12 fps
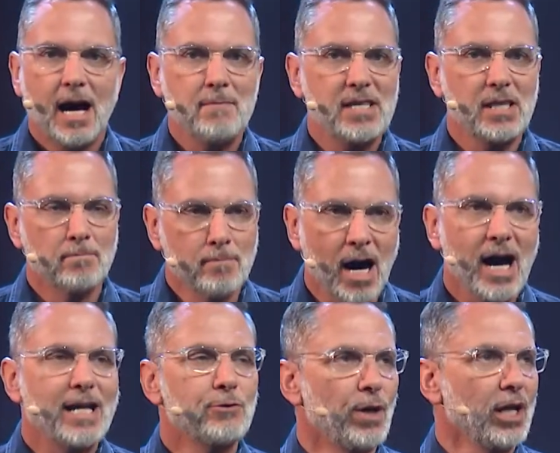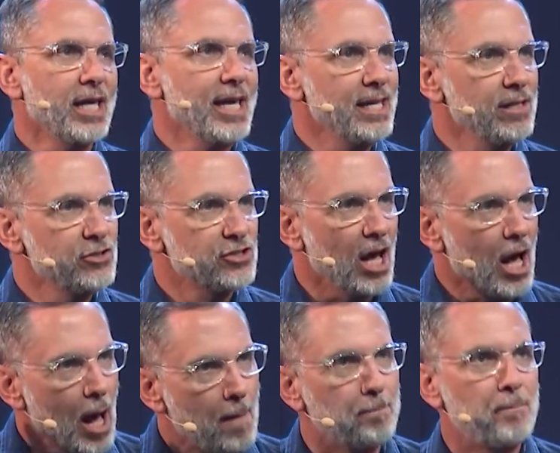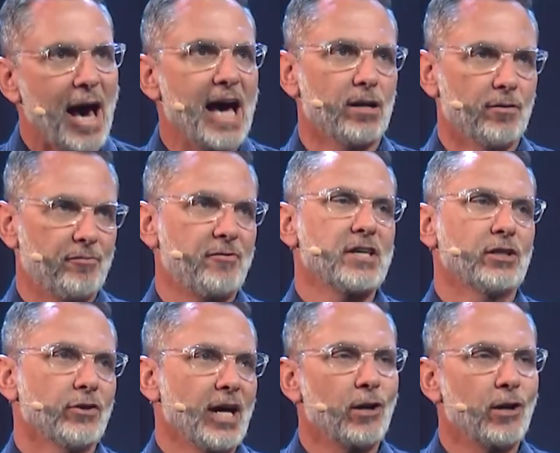I mean, the mind really is a battlefield.